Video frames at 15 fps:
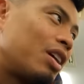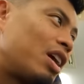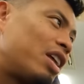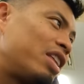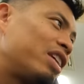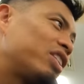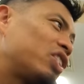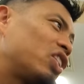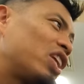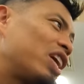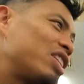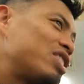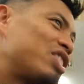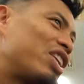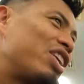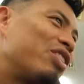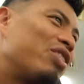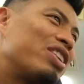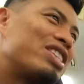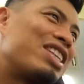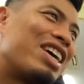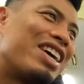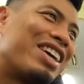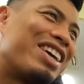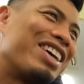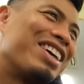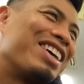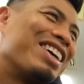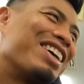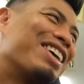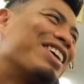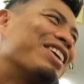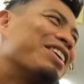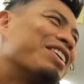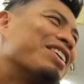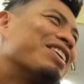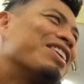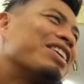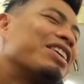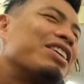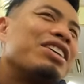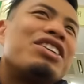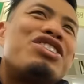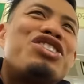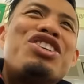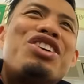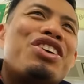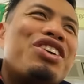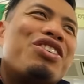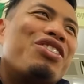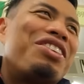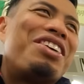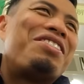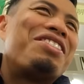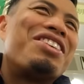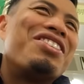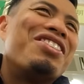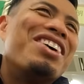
I think my dinner was like, sure, wherever you